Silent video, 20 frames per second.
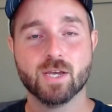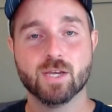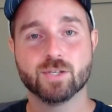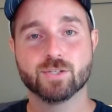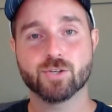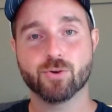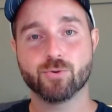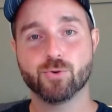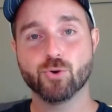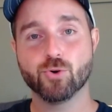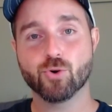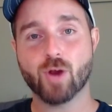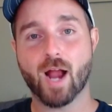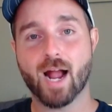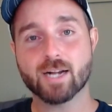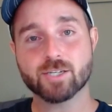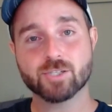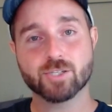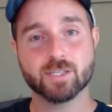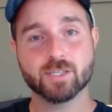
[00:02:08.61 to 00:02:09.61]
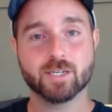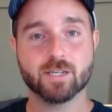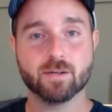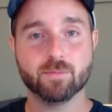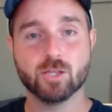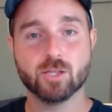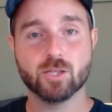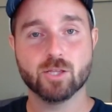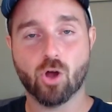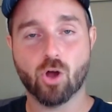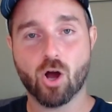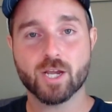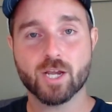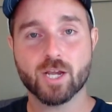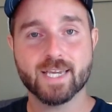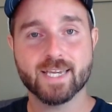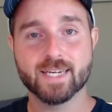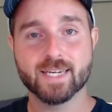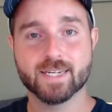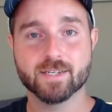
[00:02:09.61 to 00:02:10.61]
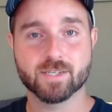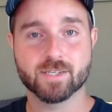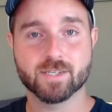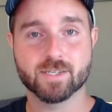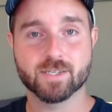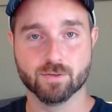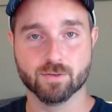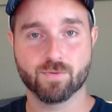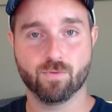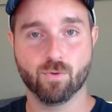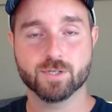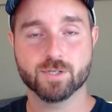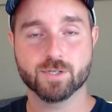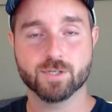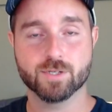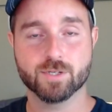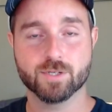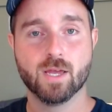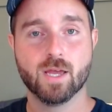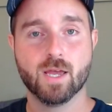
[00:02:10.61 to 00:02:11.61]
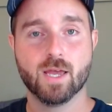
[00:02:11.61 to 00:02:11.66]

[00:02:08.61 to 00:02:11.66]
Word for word: So you're actually going to be logging into Salesforce